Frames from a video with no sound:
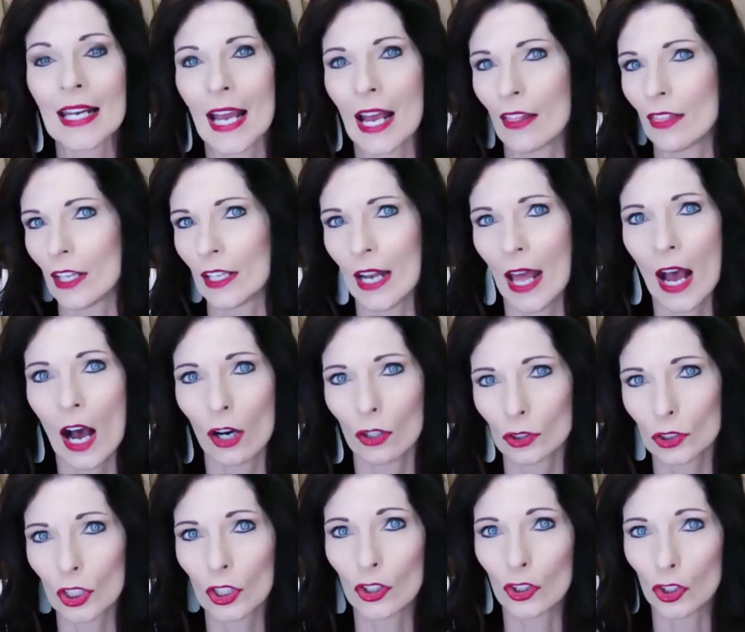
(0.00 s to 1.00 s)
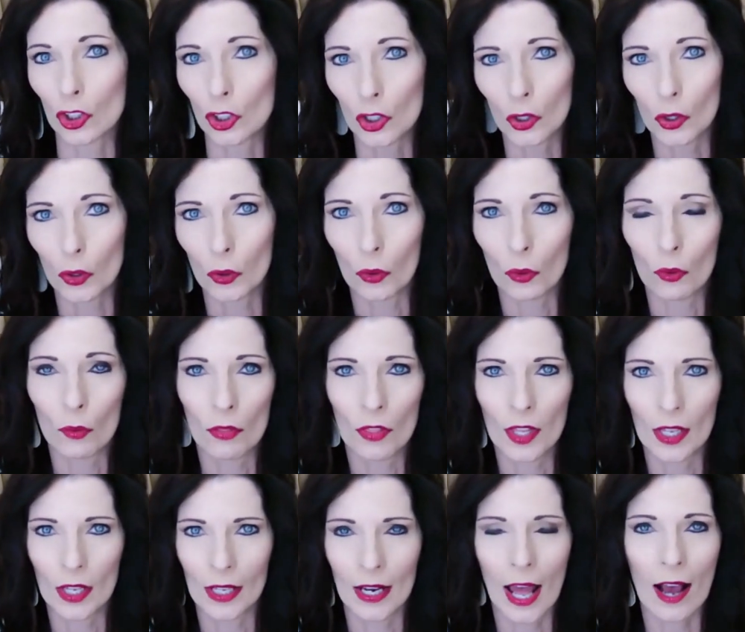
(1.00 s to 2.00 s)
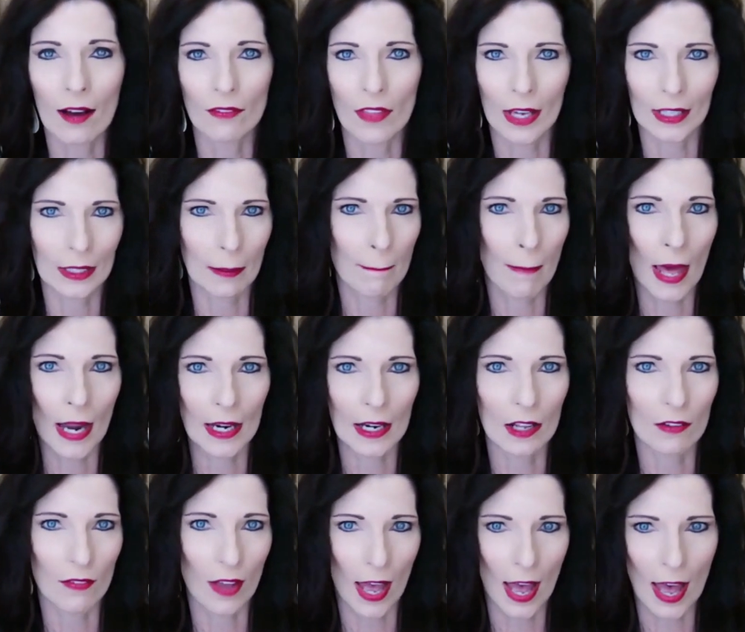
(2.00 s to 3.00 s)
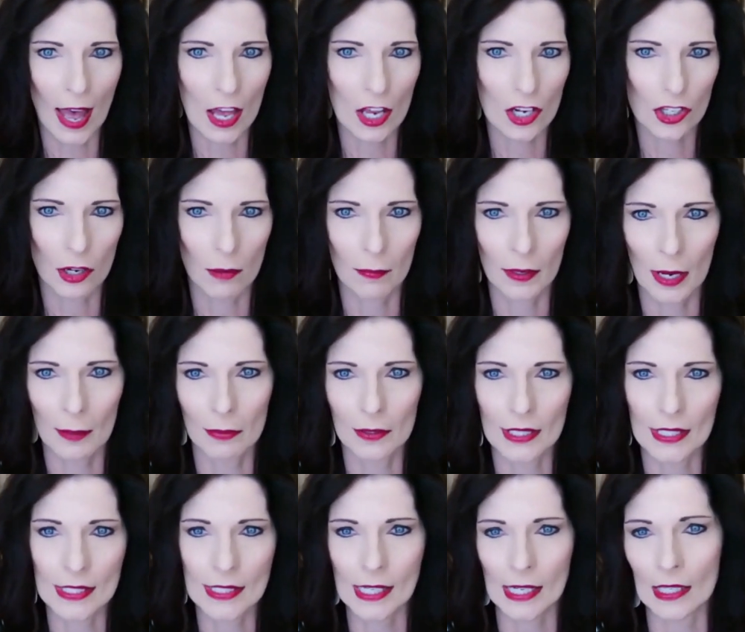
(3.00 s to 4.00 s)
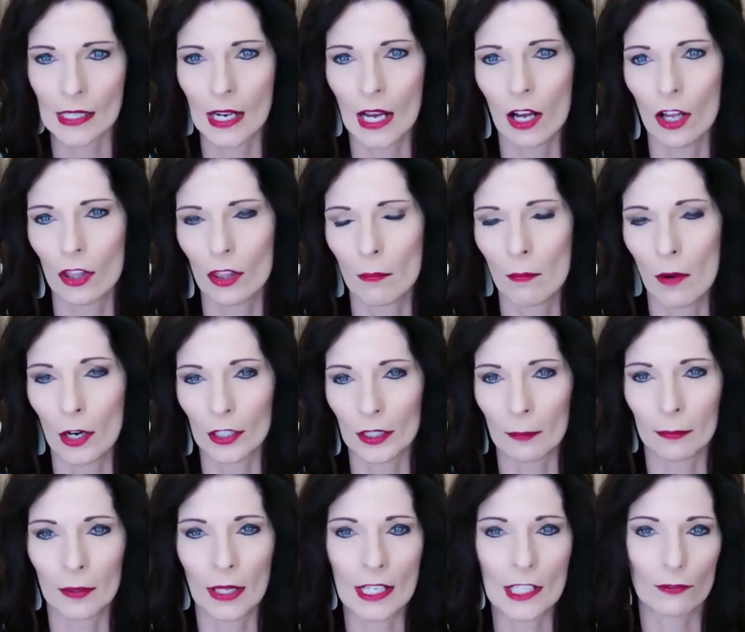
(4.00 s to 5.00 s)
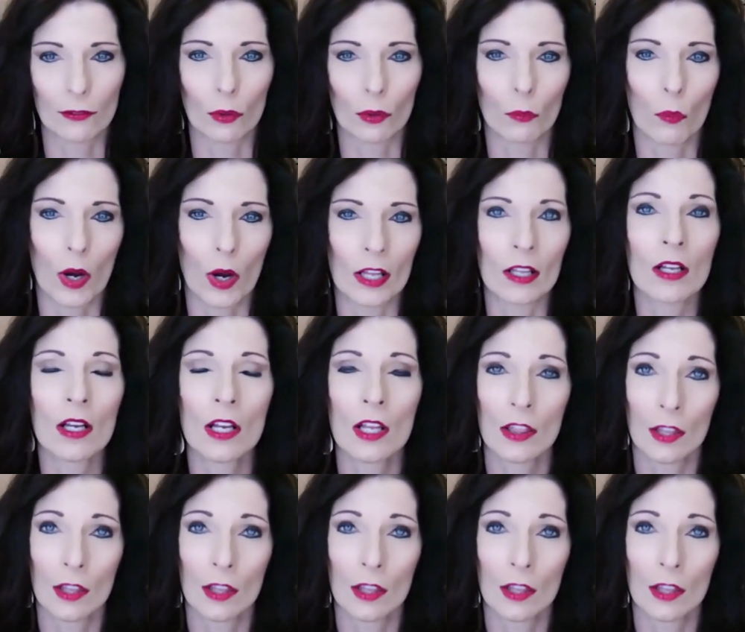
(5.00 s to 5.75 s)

And then how can you then have that competitive edge and be able to stand out in the marketplace for what